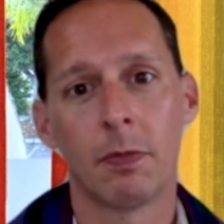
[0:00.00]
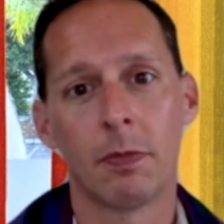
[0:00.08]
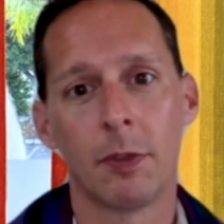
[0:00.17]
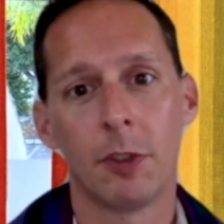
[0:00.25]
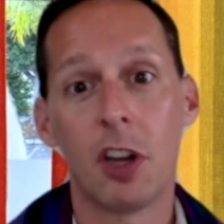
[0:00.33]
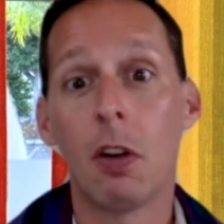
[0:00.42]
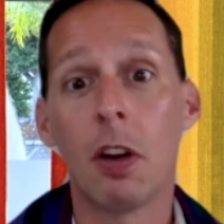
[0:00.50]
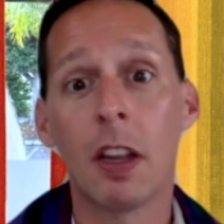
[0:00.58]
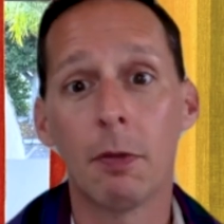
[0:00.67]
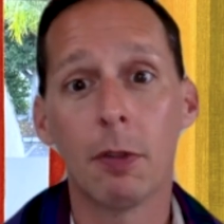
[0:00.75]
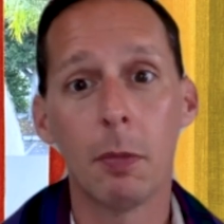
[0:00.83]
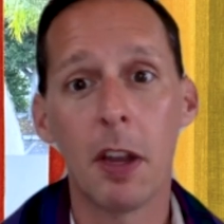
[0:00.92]
Sharing
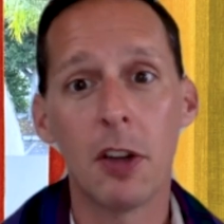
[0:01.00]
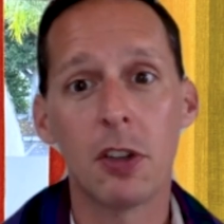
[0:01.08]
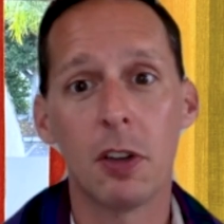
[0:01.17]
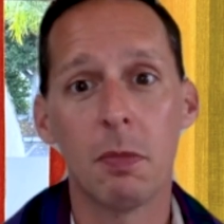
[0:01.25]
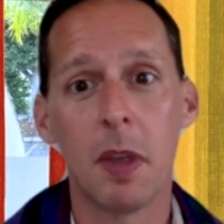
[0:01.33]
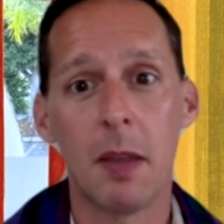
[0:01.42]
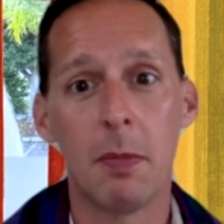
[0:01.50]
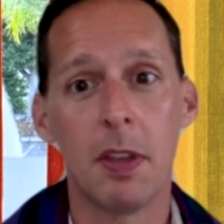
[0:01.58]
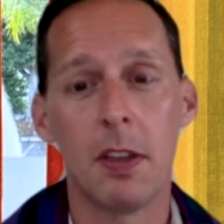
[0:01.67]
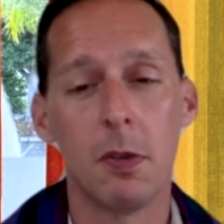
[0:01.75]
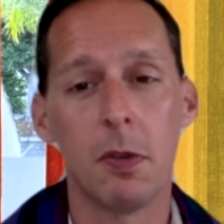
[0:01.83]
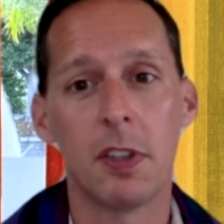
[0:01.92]
information may be
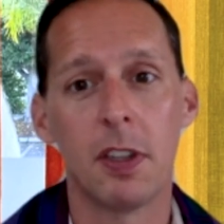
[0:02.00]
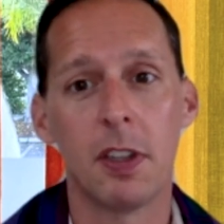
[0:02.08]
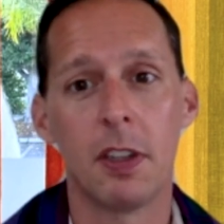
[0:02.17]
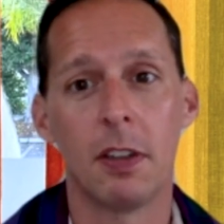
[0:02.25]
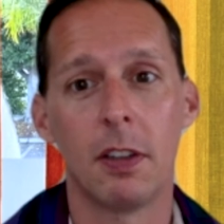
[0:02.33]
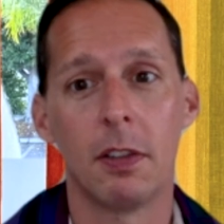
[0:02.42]
using